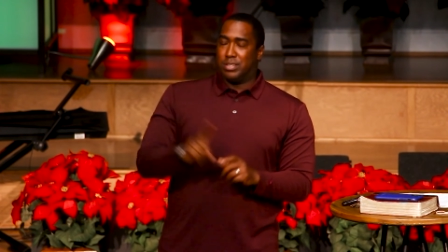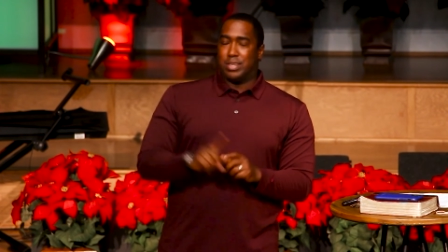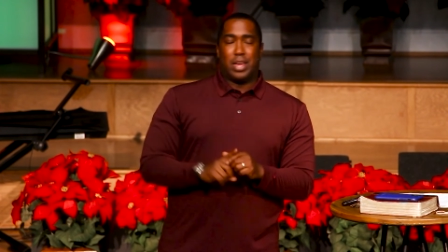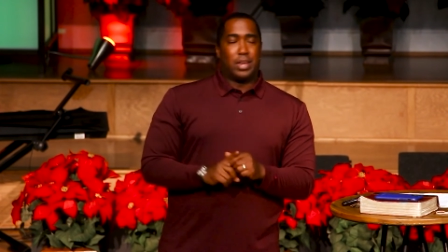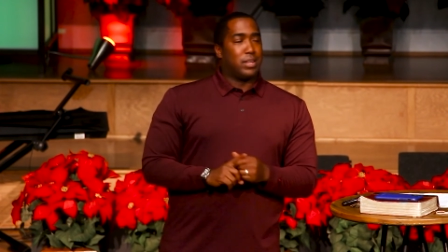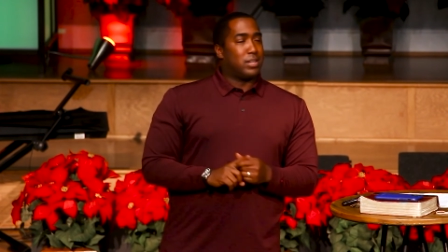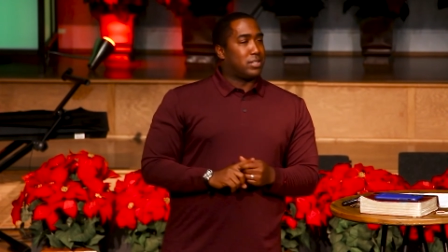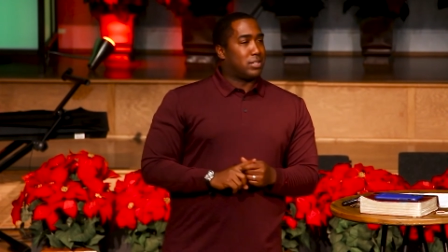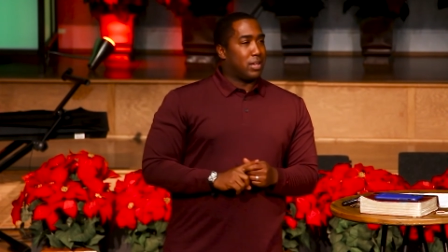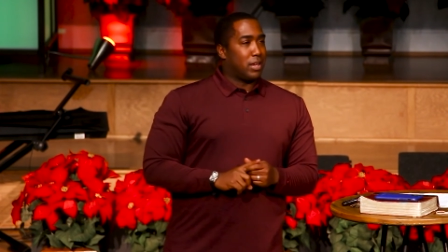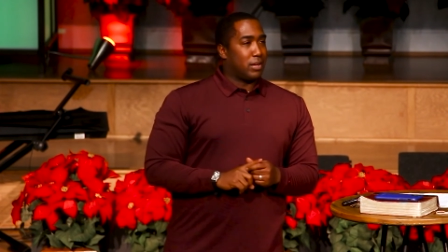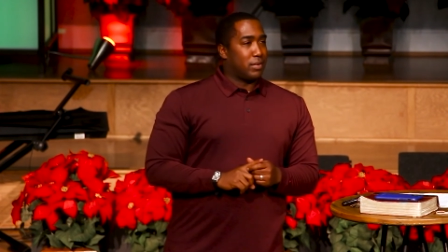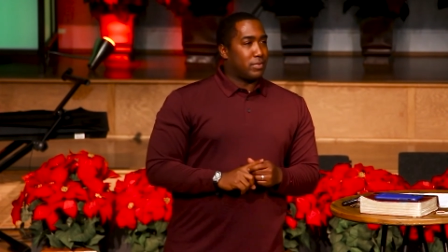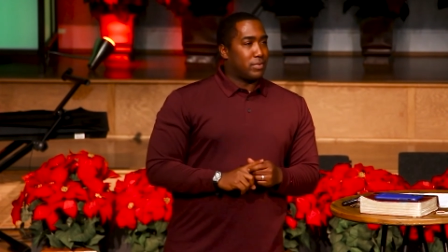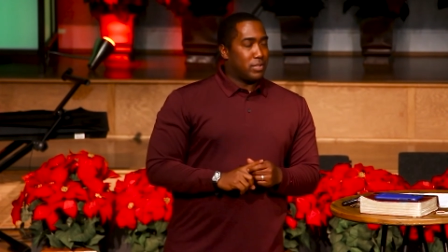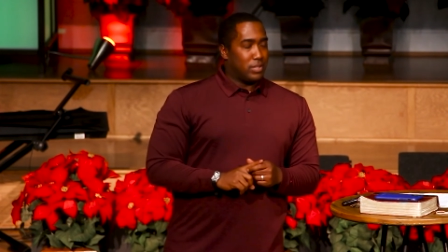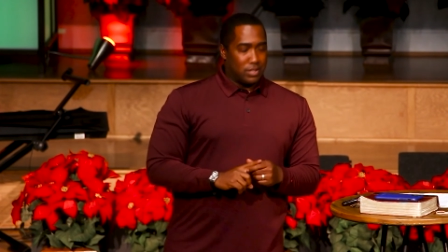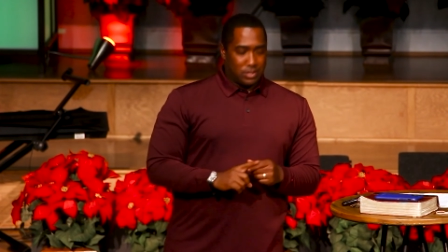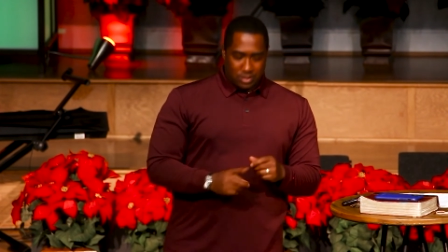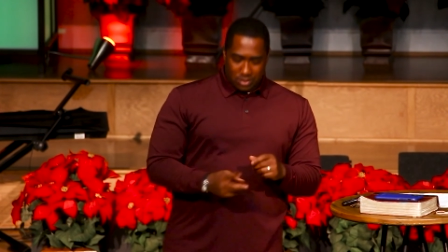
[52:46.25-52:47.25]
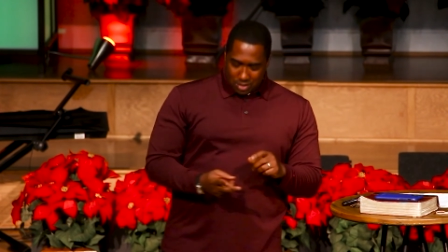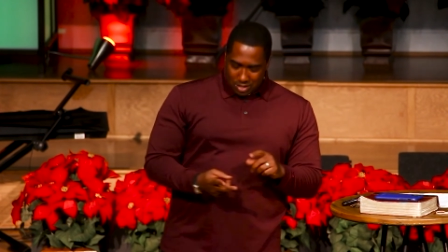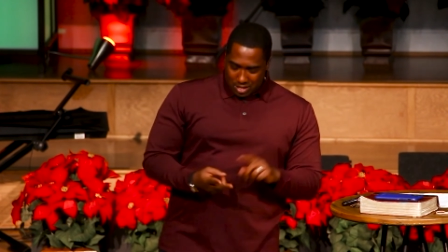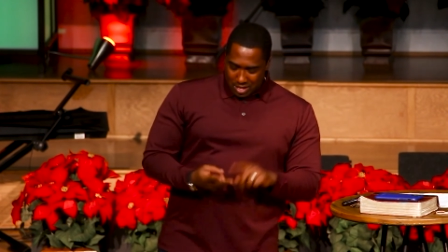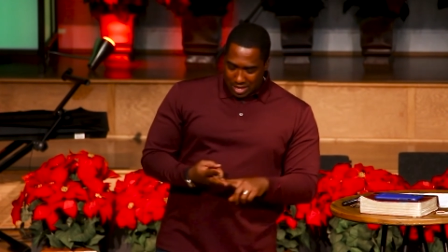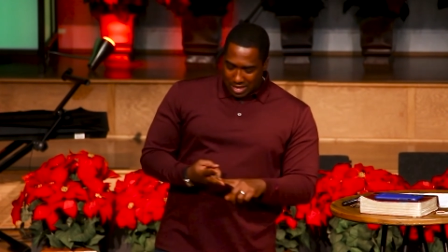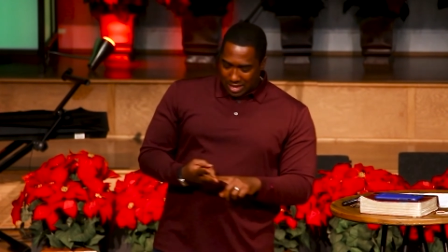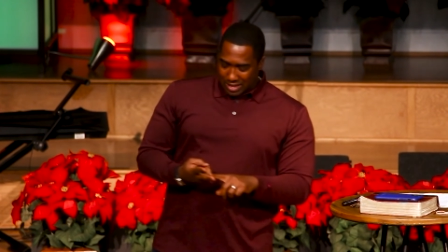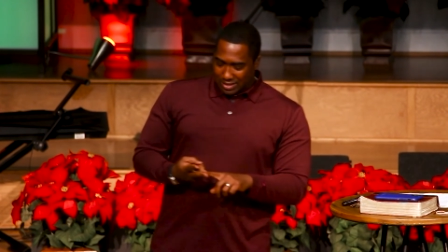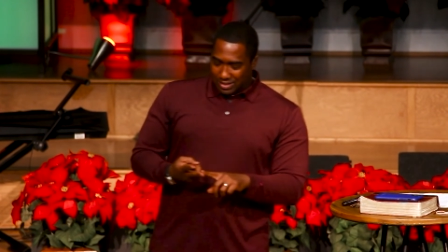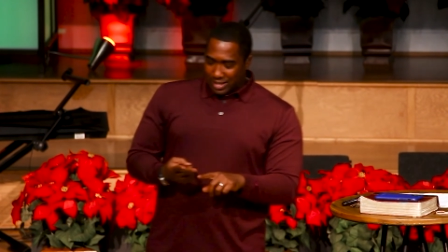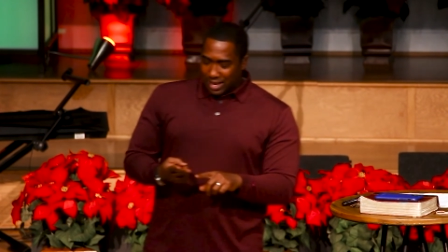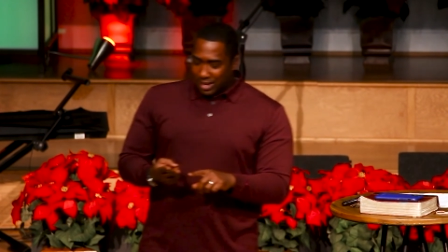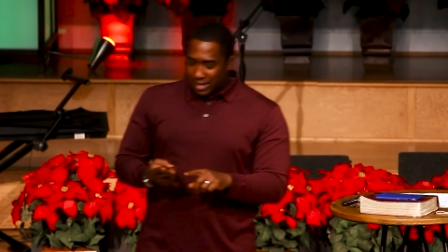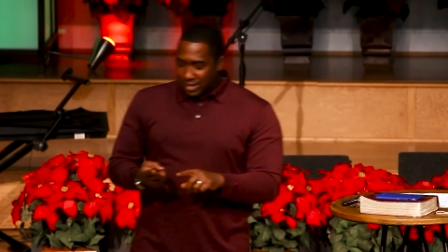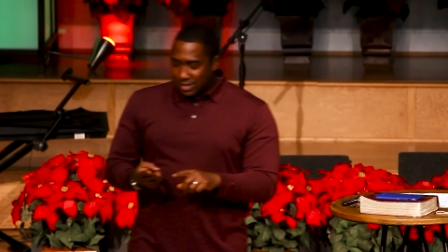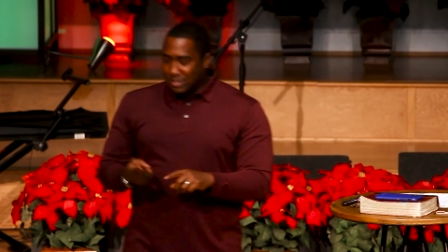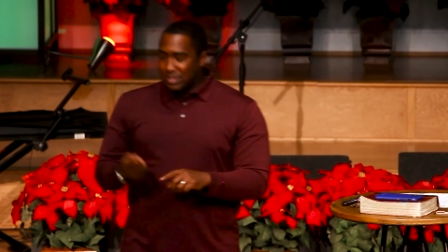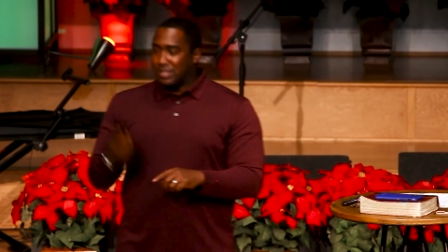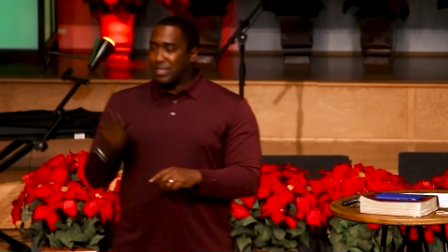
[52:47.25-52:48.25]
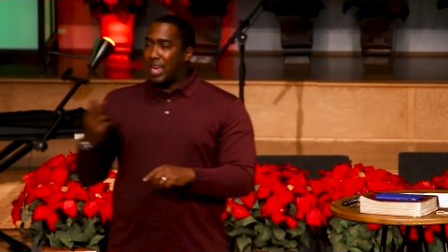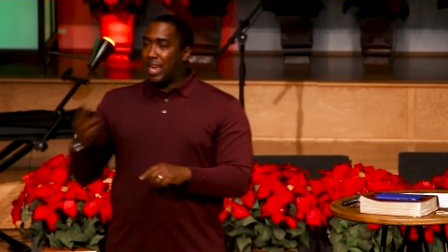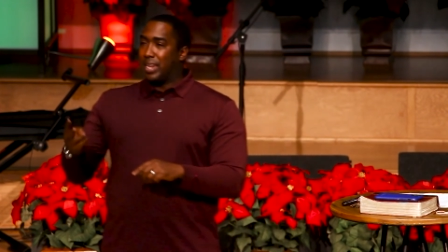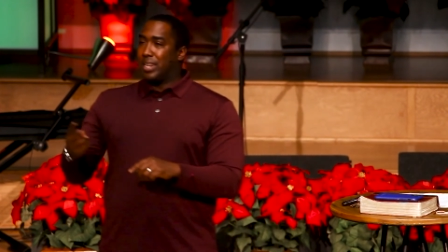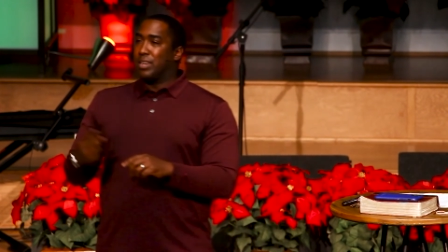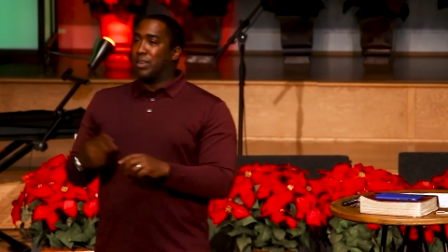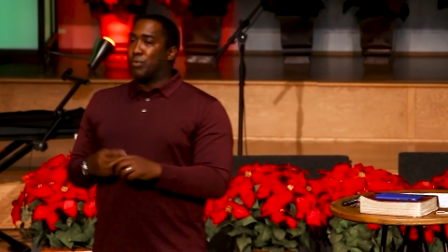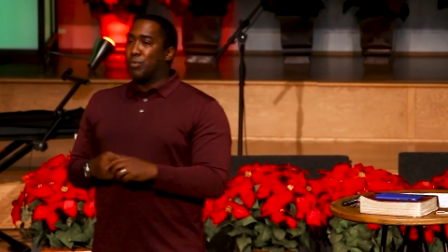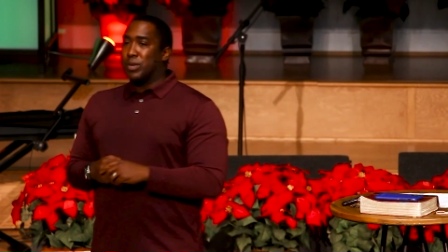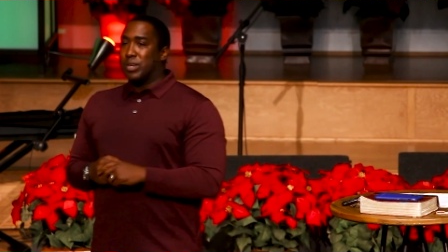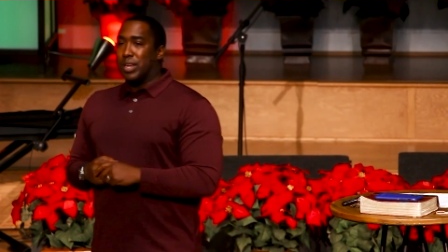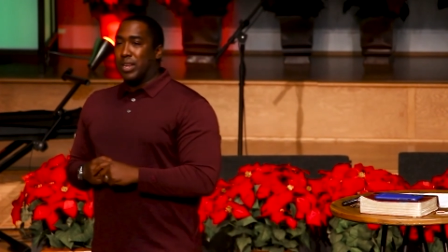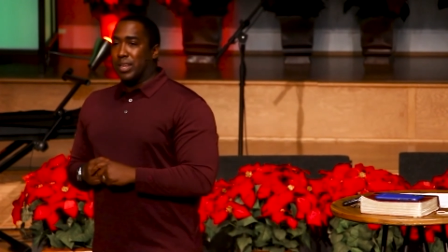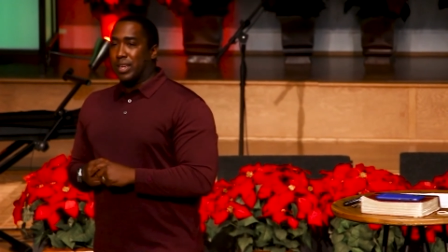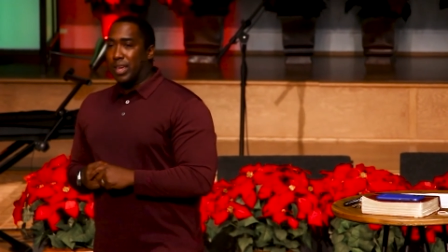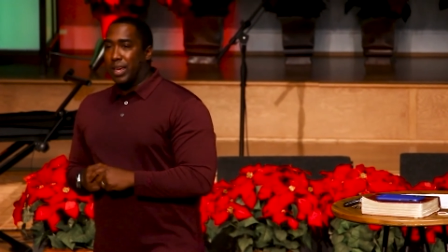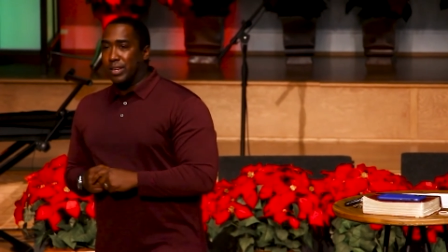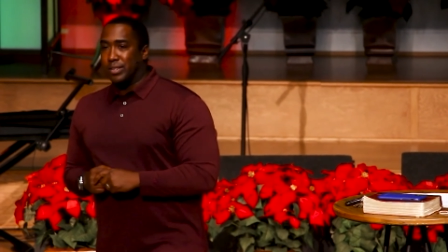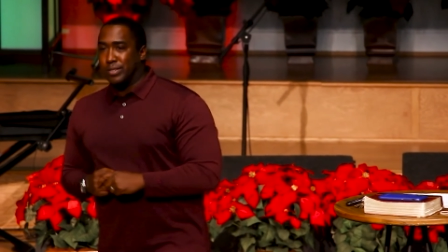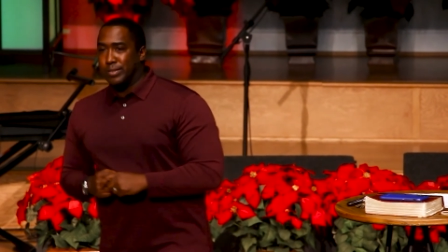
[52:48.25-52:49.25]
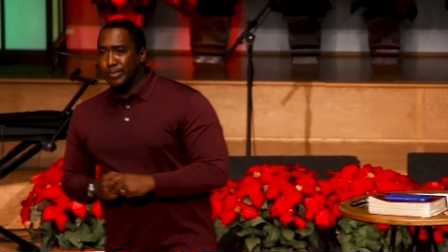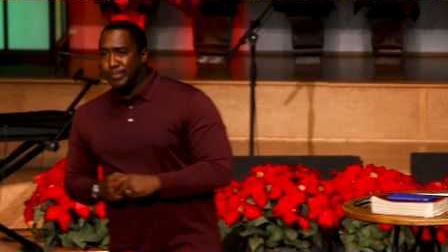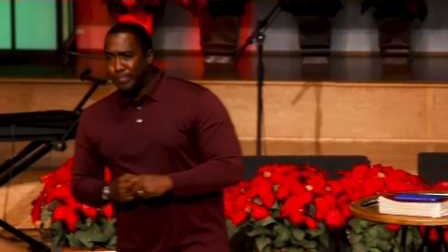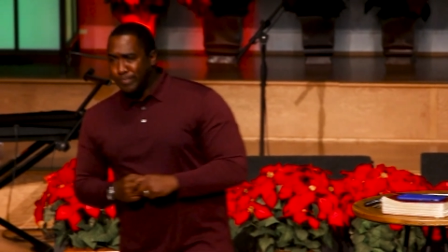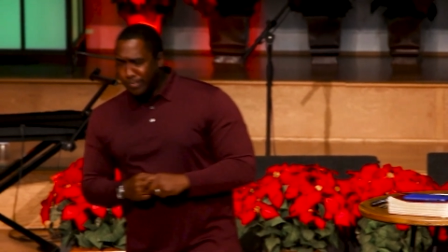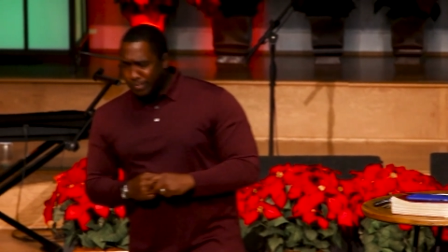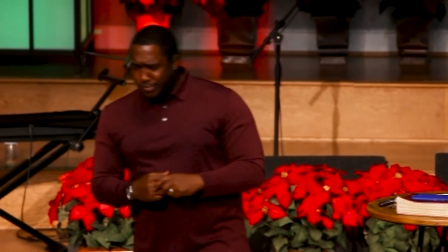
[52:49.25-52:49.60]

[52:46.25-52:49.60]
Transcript: Got to get saved. Second is this idea of rededication.